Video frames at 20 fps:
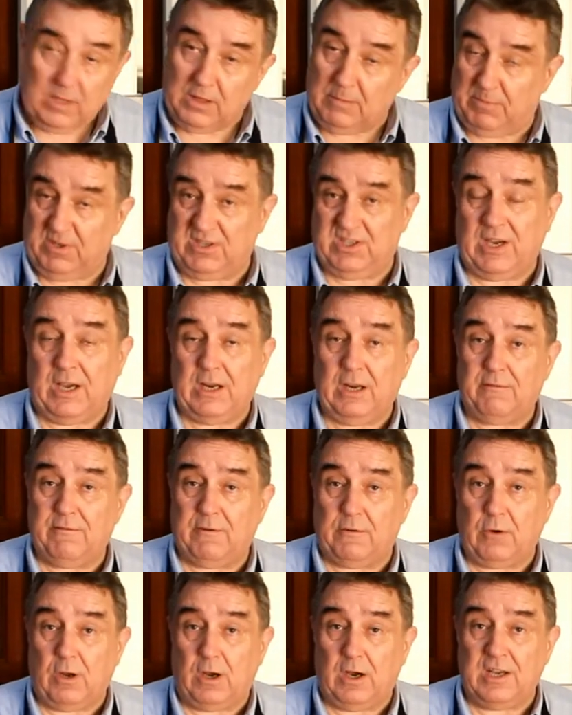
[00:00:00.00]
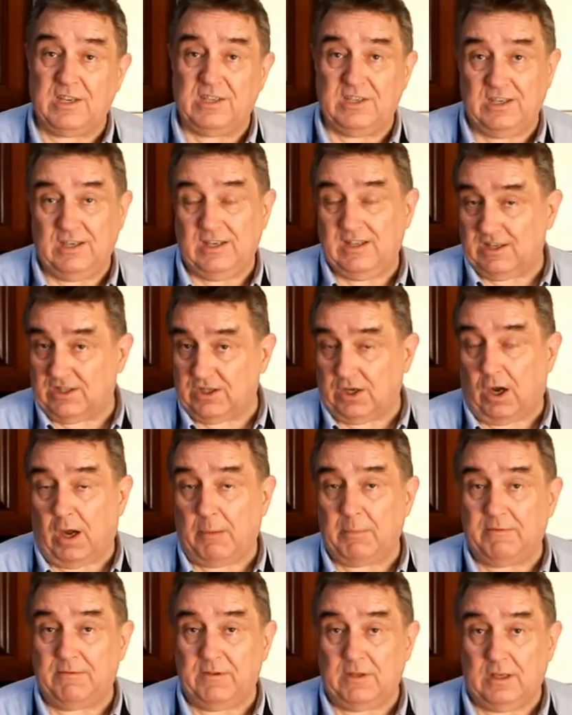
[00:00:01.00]
the potato variety, the
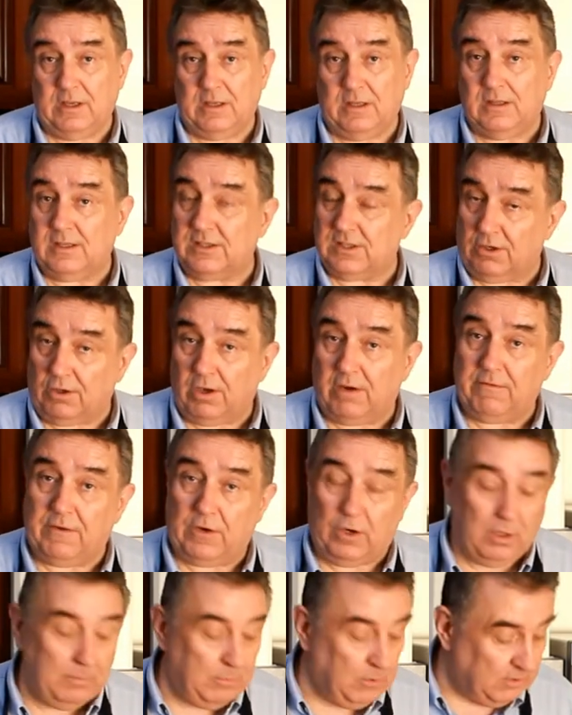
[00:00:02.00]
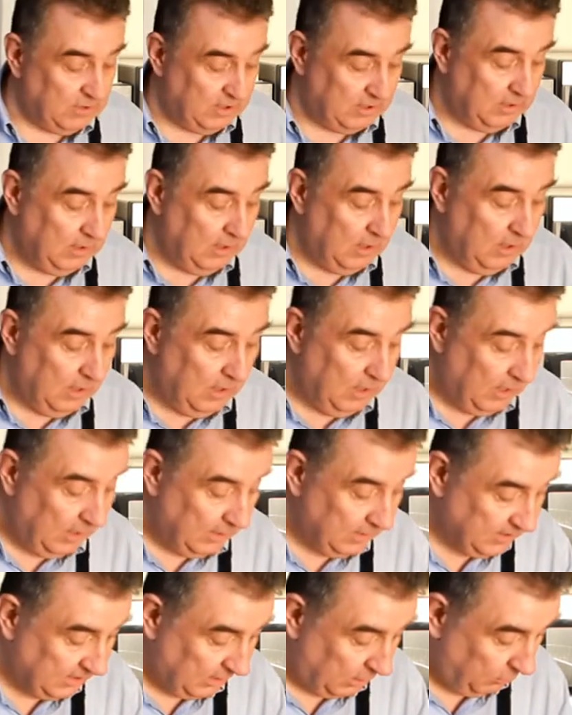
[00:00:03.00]
time of year, there's a lot of variables.
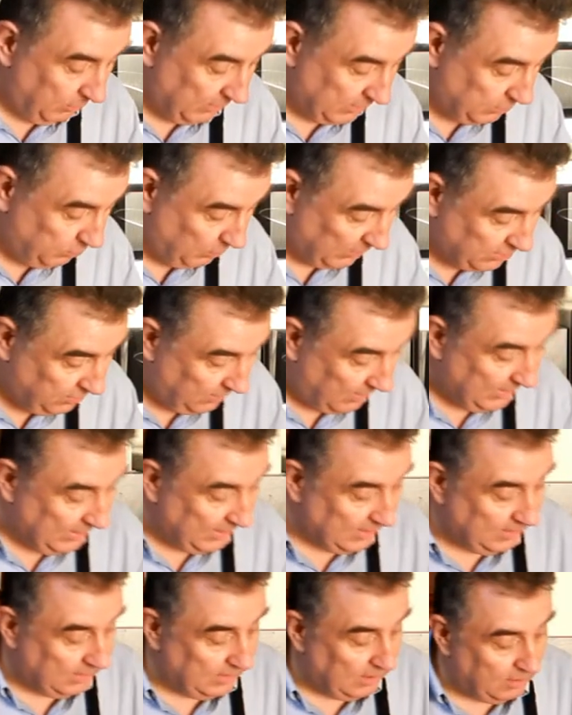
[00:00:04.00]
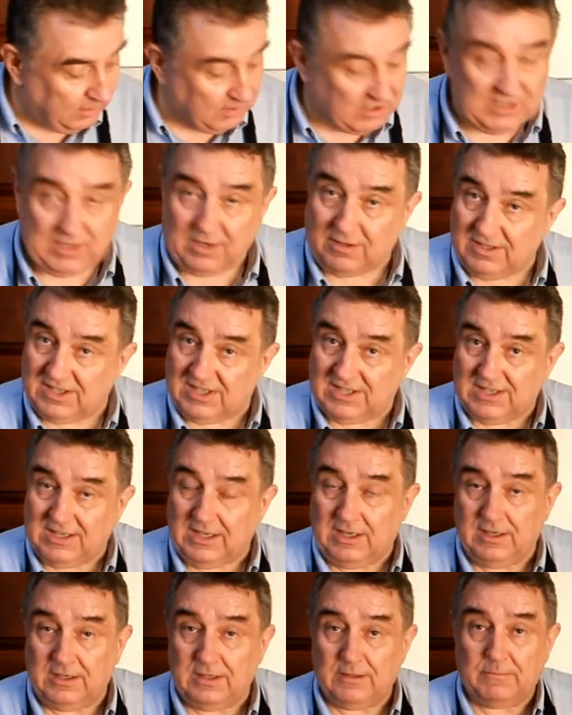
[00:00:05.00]
So we're trying to get those so the
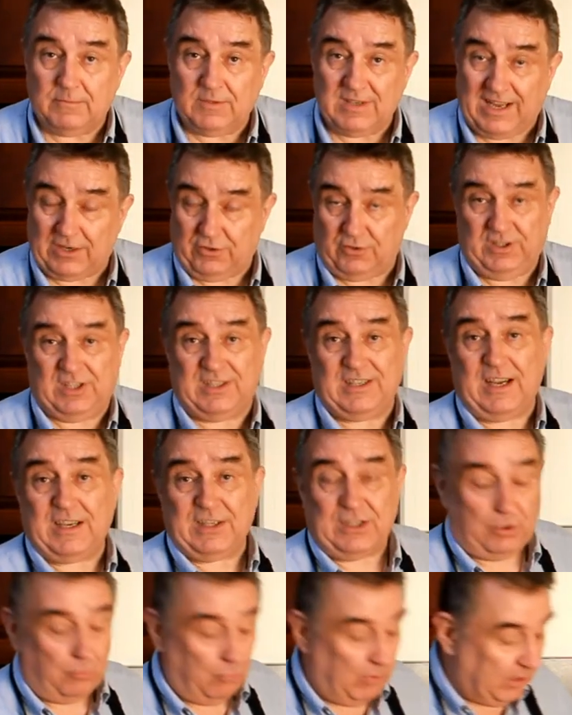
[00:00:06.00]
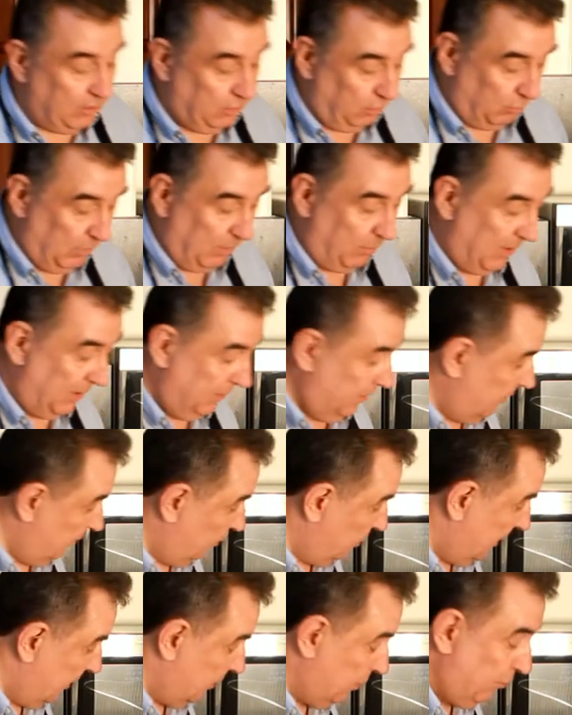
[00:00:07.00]
skin actually starts to wrinkle when
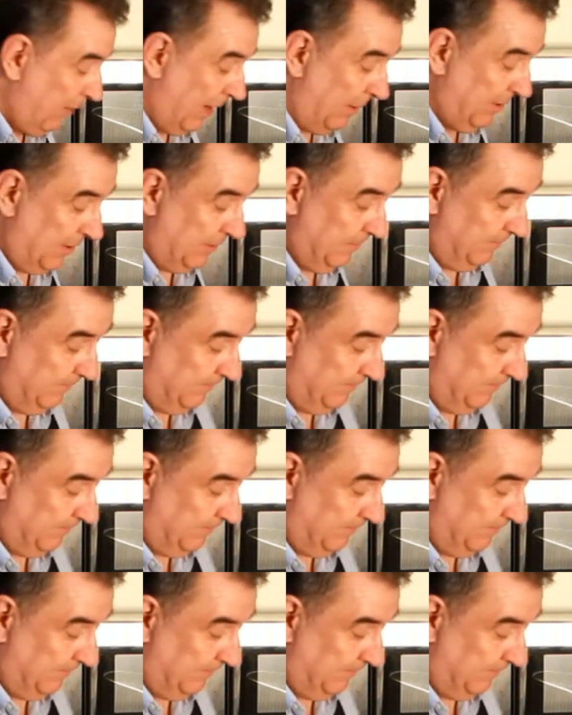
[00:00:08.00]
we grab it.